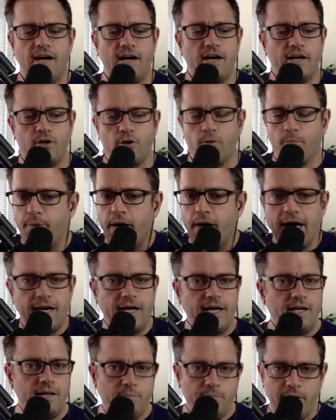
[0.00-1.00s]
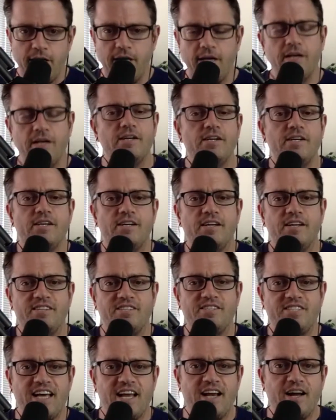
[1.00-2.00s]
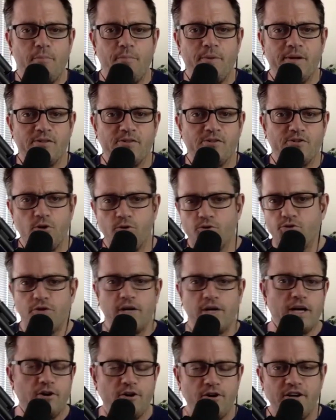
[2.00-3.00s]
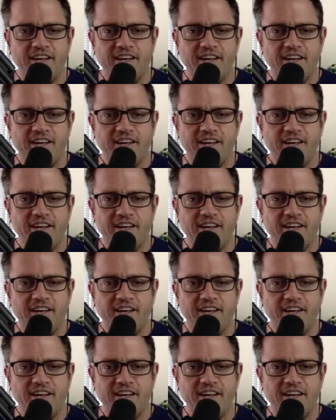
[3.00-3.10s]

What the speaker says: Your body can be set up and so triggered,